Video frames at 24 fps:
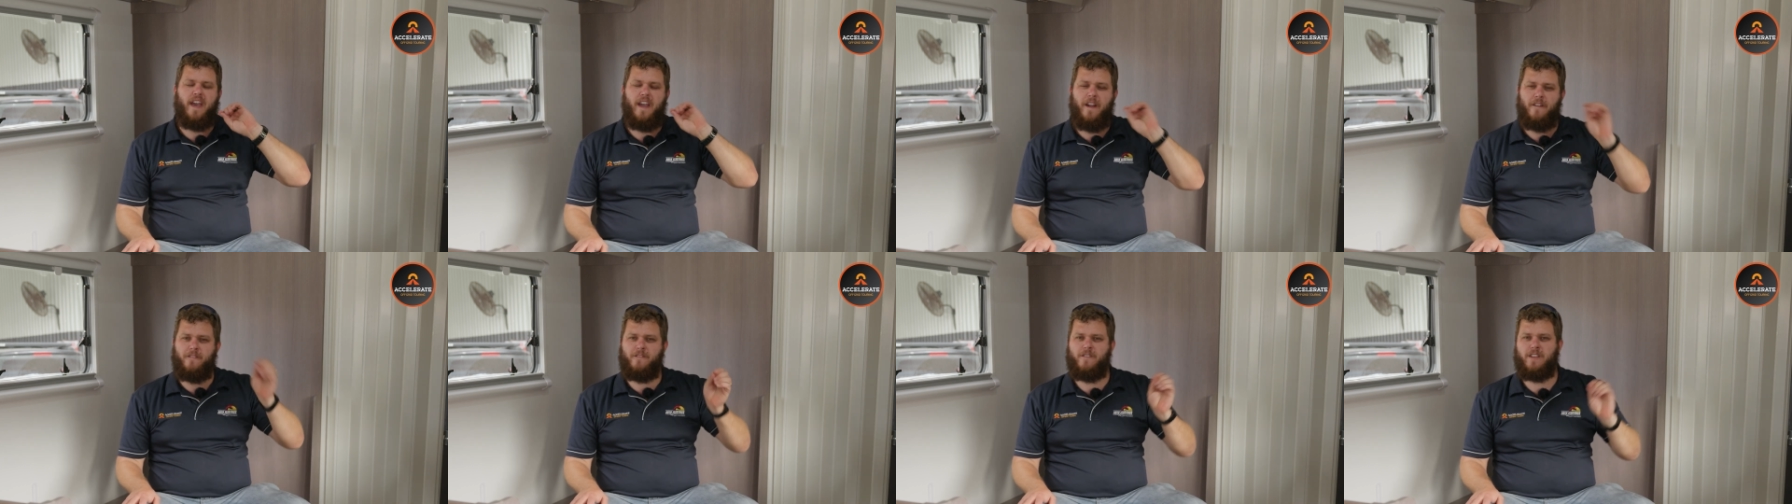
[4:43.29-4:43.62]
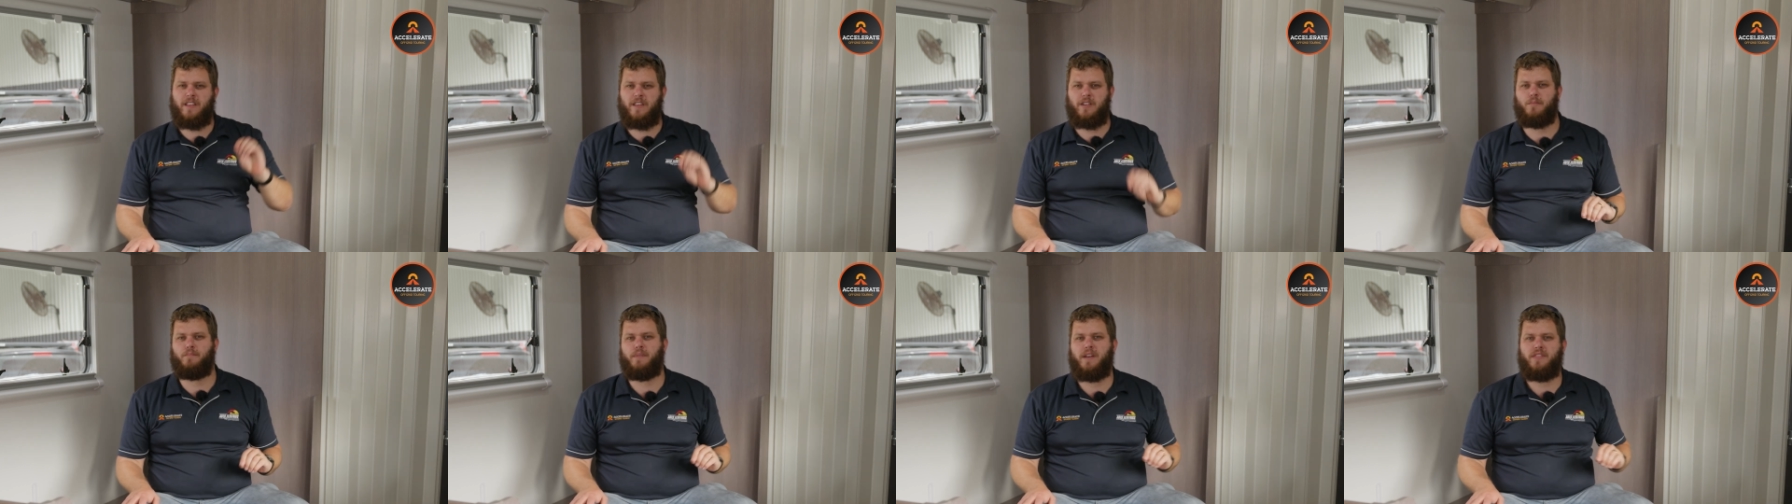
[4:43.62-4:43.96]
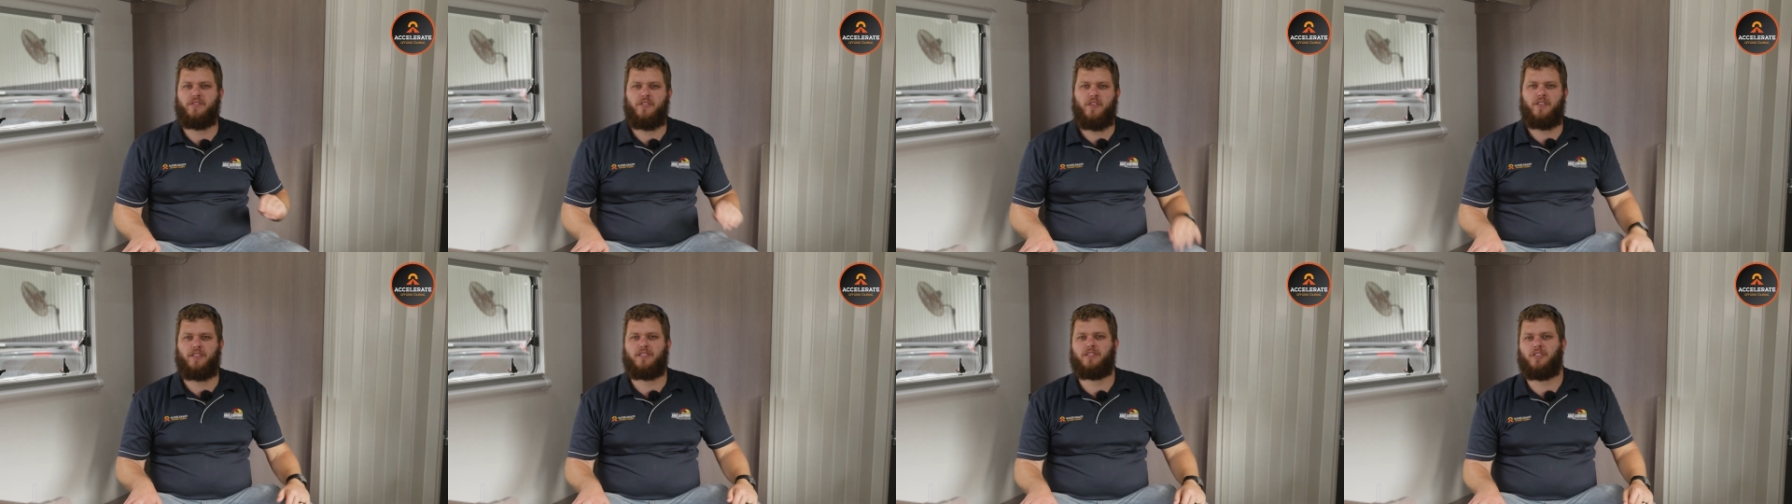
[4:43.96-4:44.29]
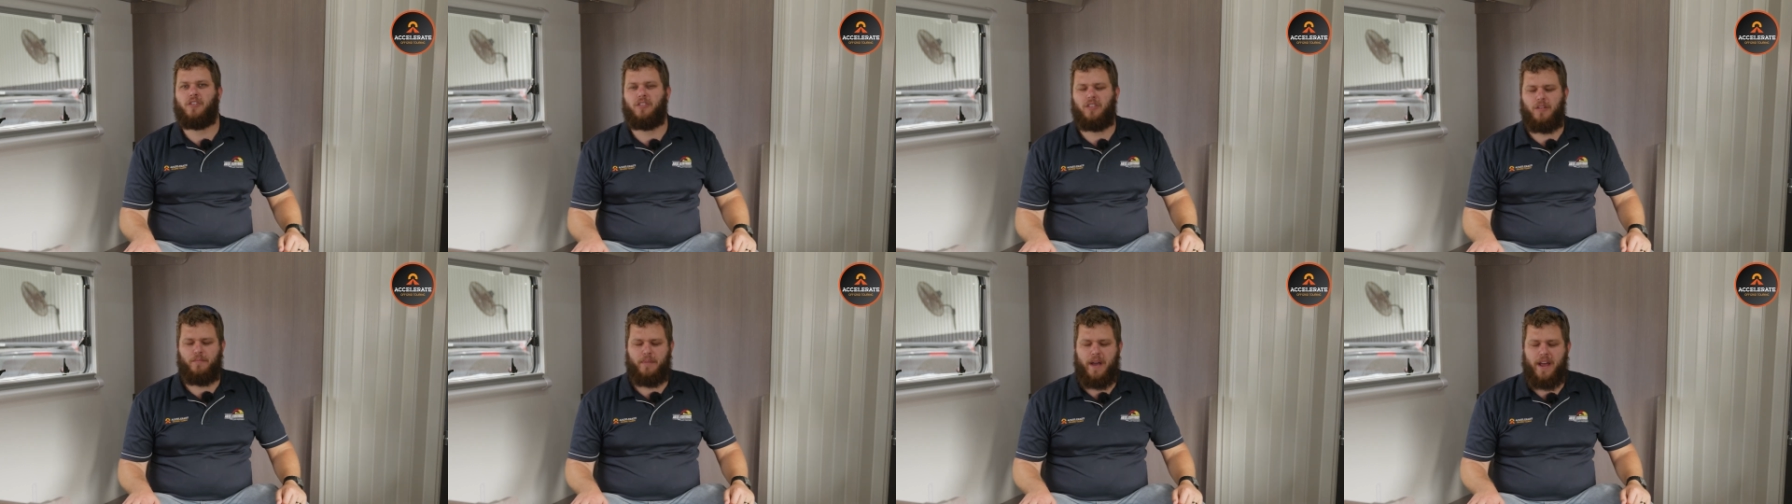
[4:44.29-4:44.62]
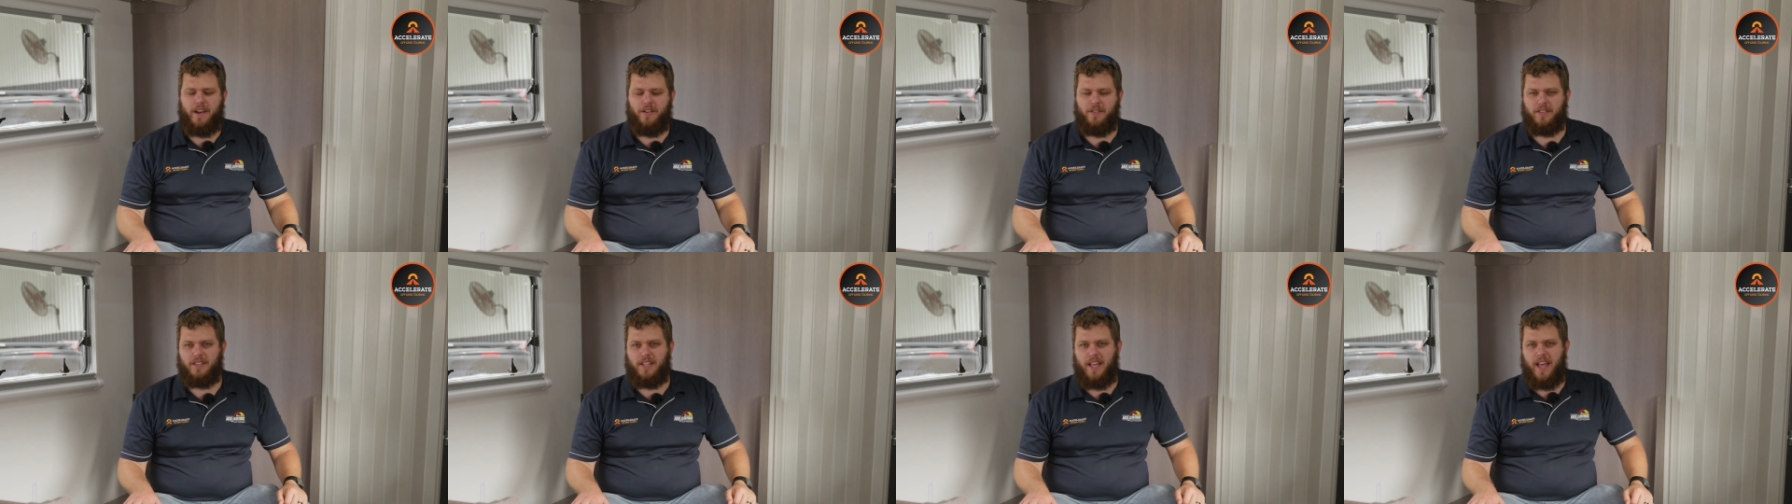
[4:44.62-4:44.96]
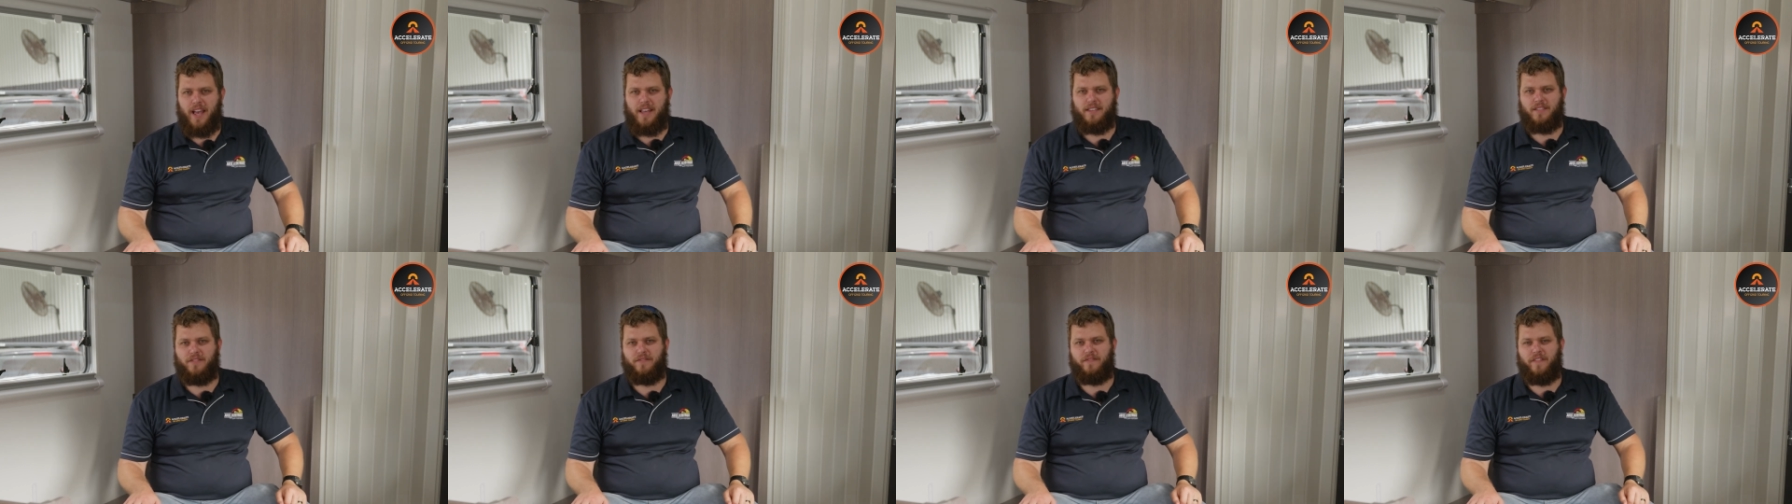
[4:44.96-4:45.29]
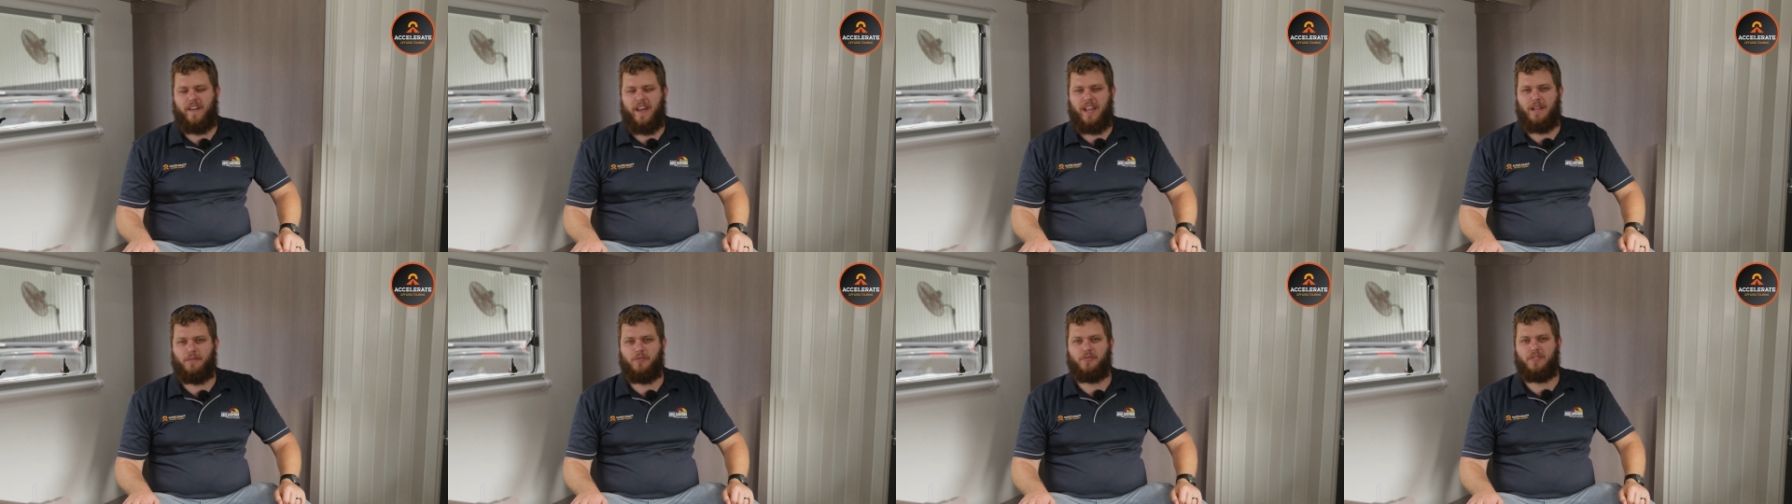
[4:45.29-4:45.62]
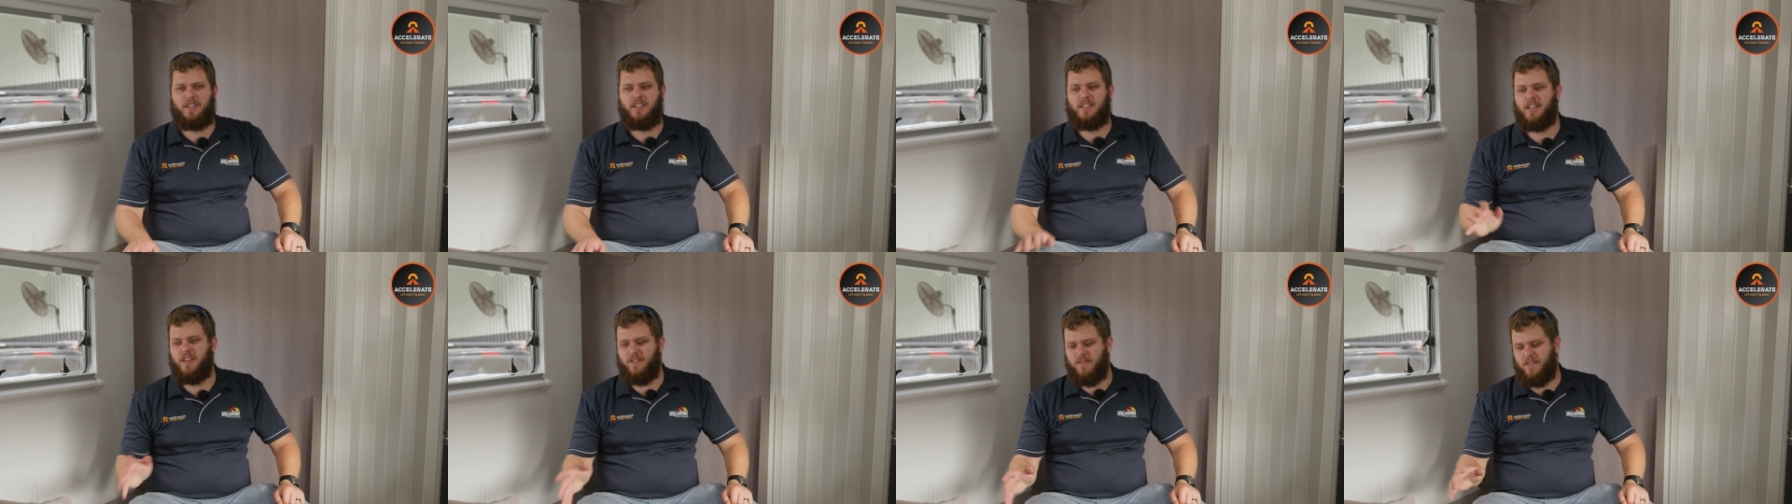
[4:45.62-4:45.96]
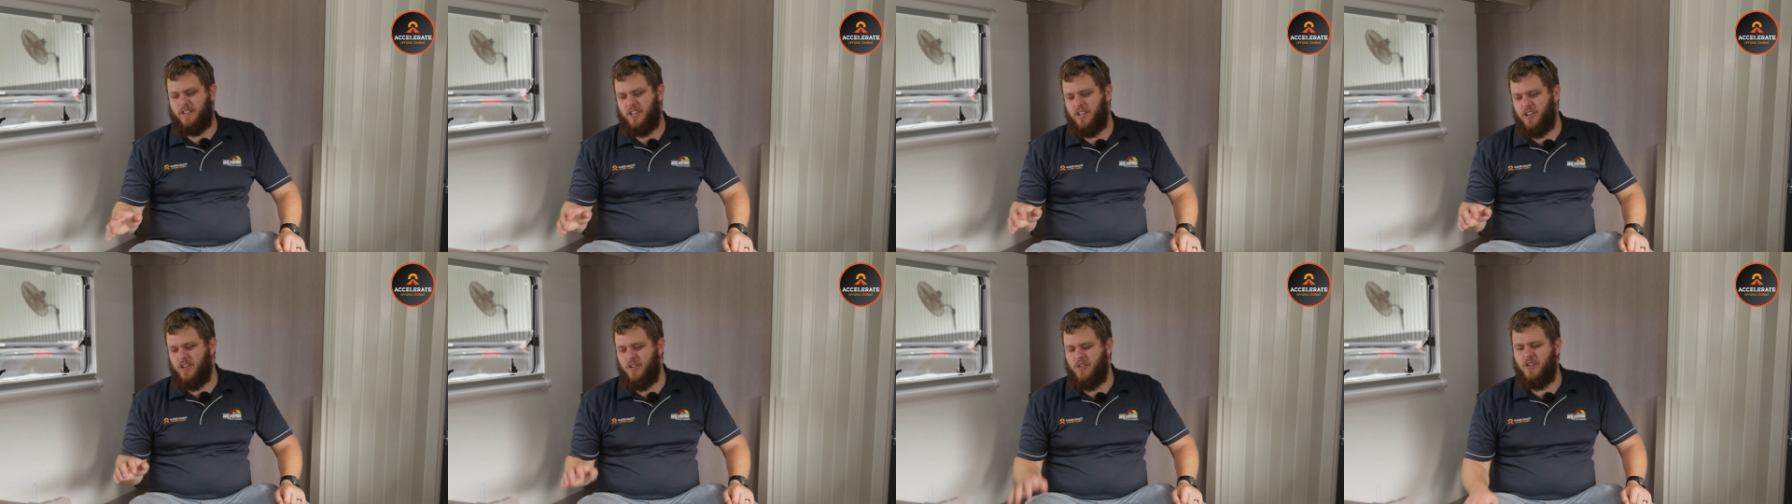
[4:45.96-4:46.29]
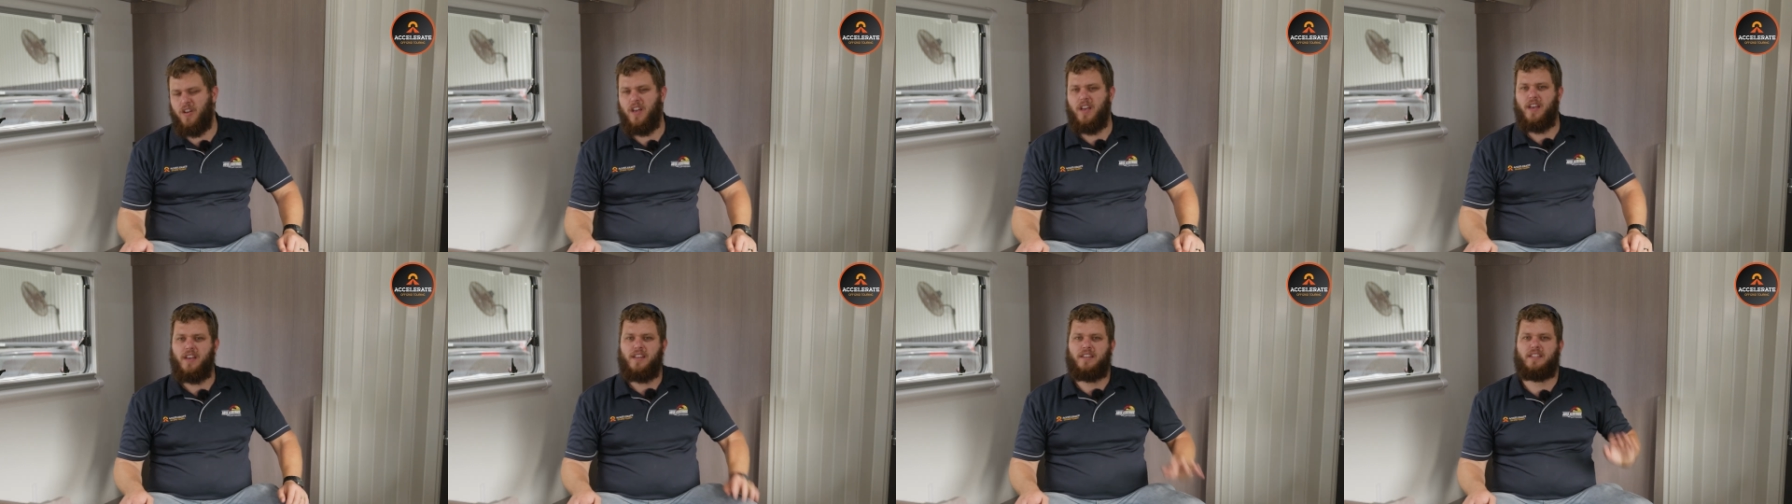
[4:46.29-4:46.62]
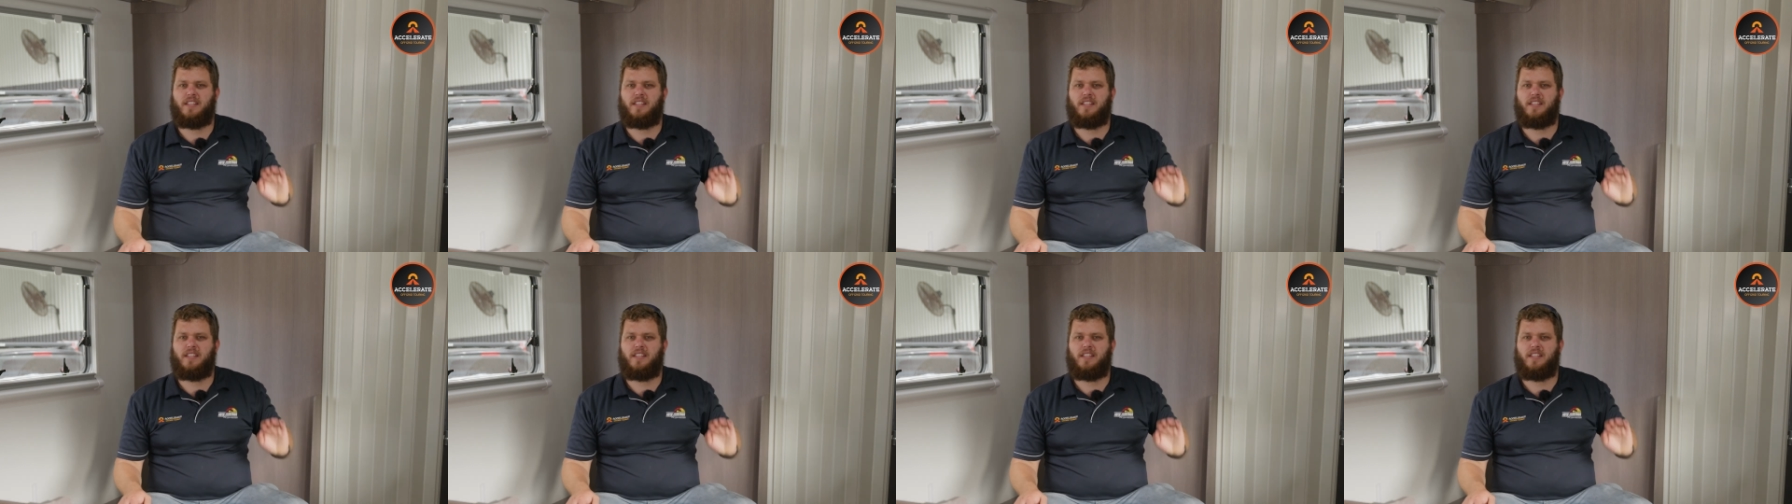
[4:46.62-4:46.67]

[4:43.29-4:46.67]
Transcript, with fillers: every little bit those solar panels has available to give to you